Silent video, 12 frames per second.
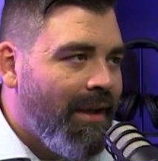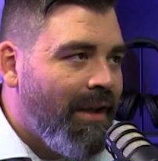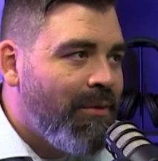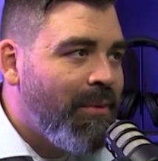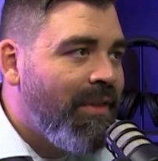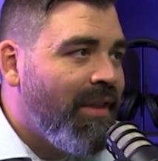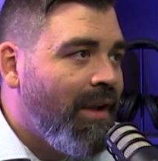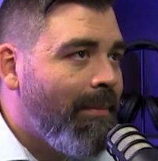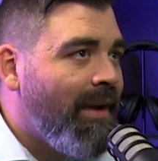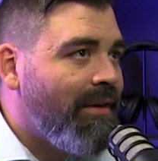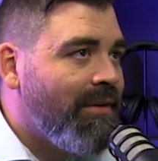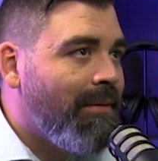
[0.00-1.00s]
as we think
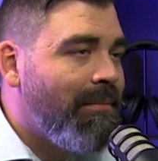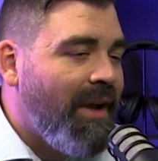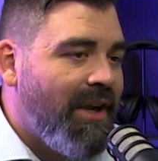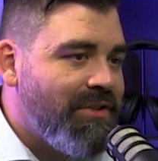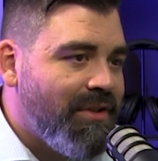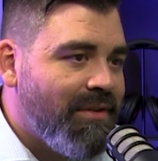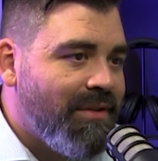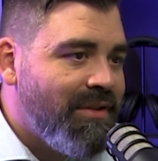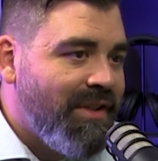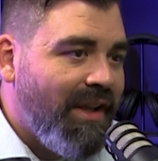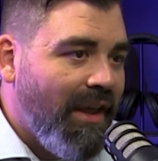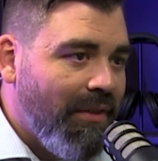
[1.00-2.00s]
about compassion
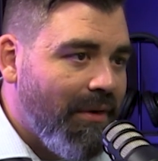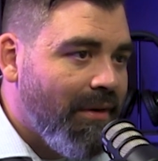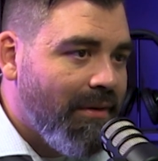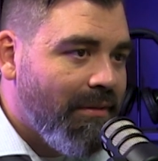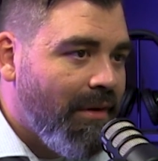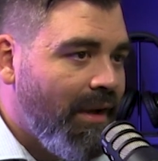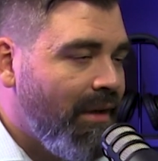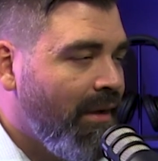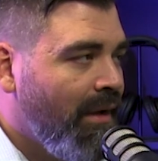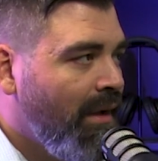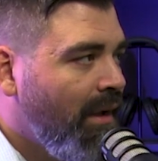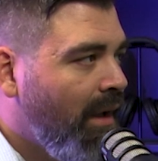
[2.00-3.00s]
together, right?
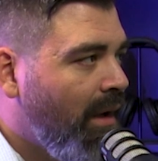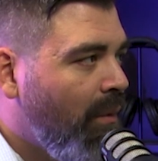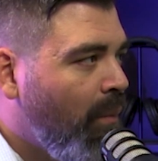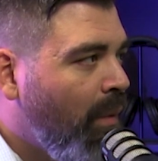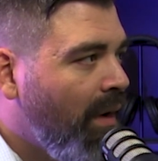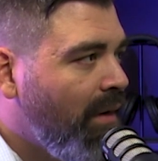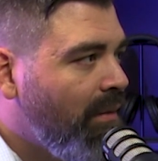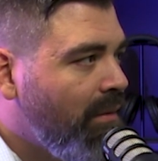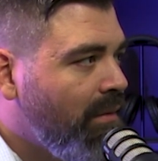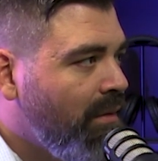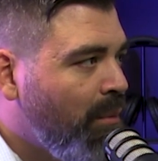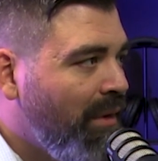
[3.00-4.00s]

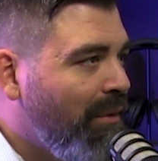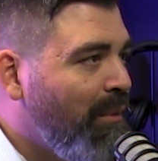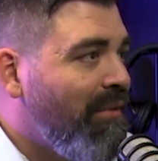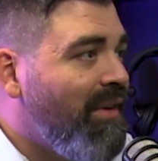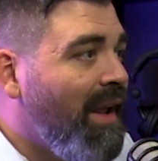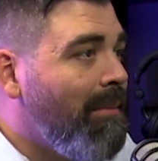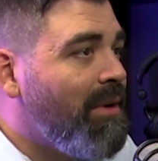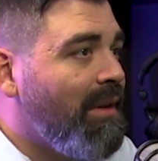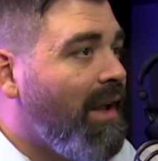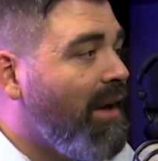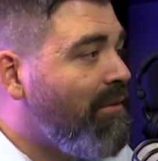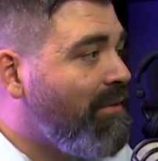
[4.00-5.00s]
We've named a
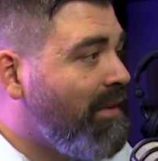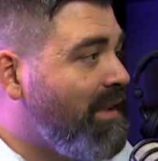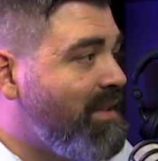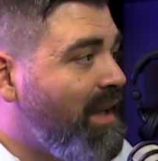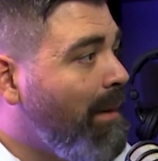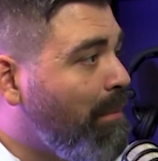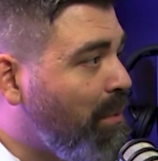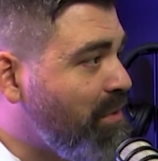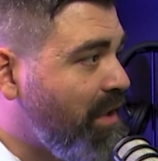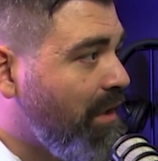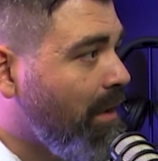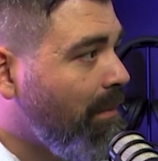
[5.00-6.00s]
lot of
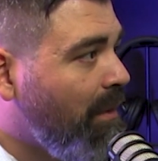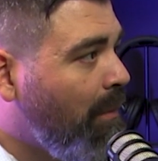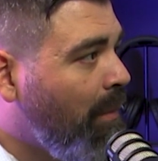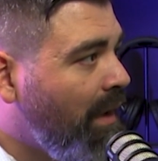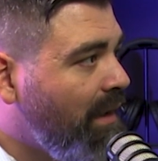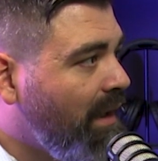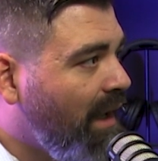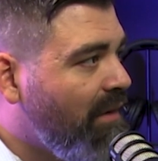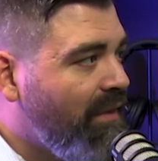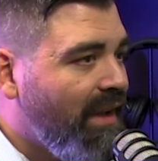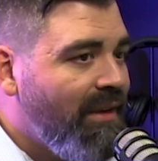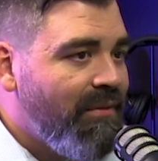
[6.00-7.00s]
examples here, but what kind
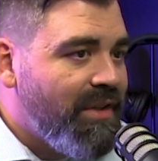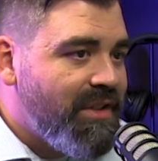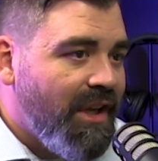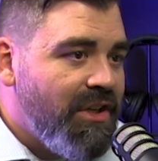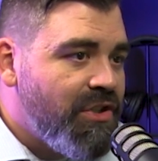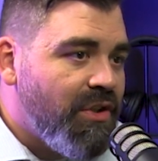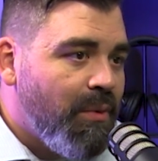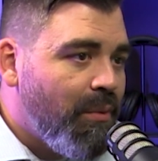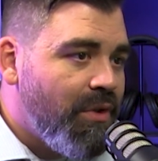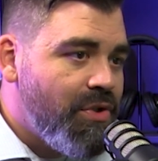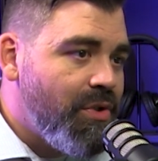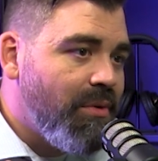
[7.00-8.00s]
of invitation
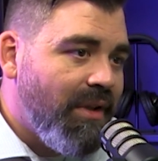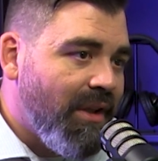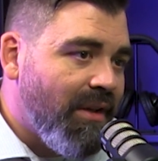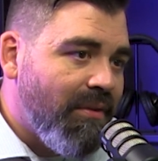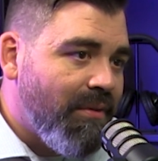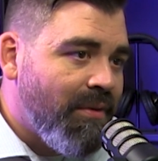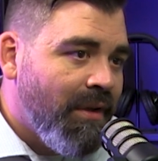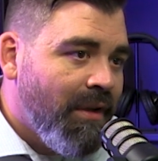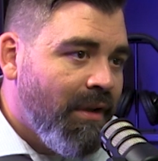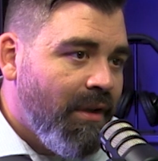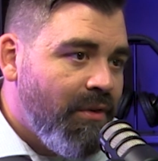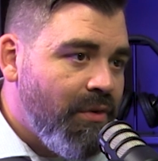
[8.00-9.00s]
would you give
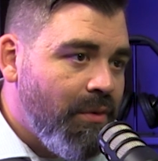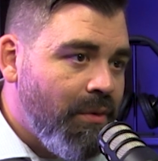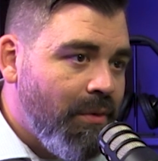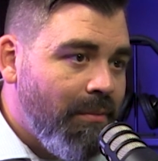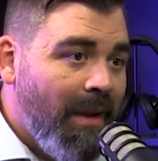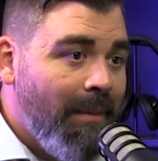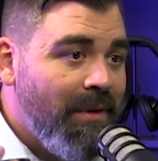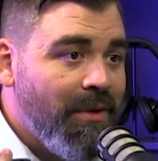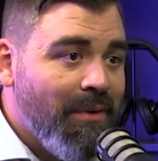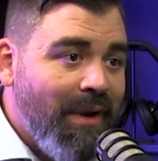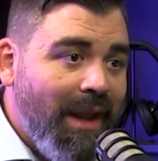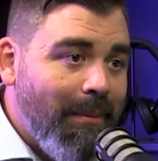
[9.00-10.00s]
to maybe
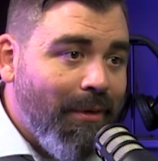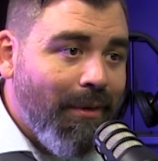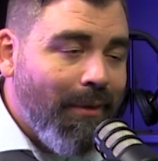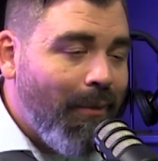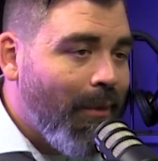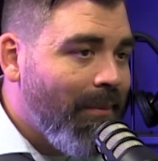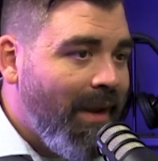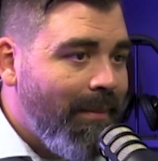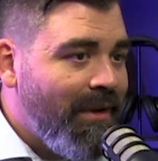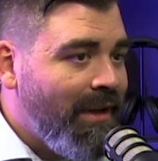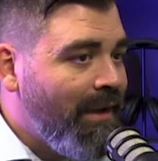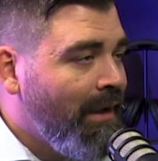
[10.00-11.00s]
your neighbor or
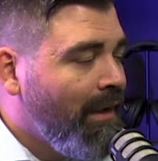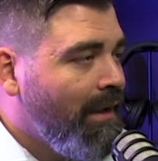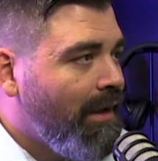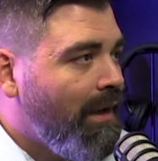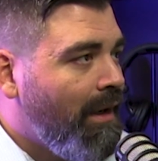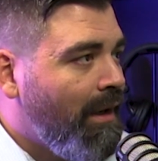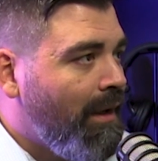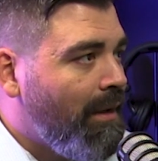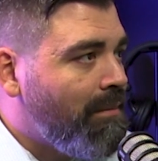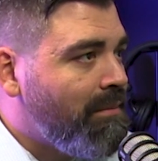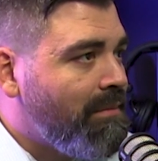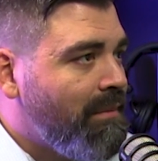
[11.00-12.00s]
maybe
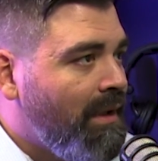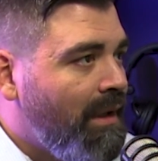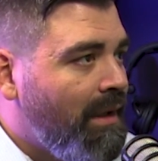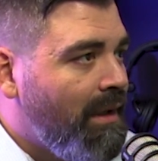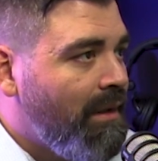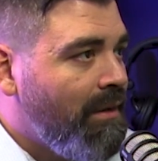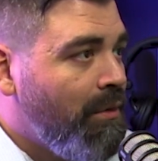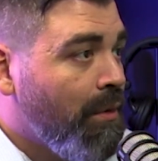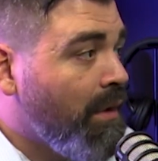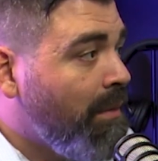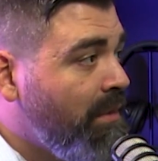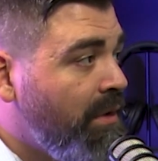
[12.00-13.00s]
your
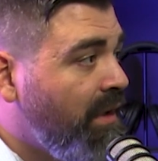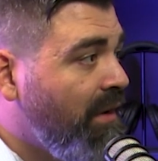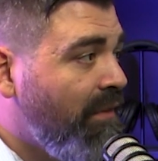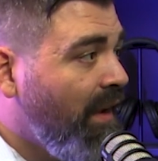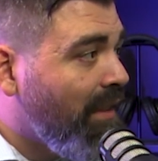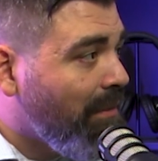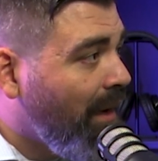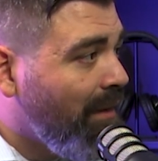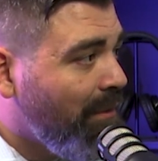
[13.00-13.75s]
community of faith, right?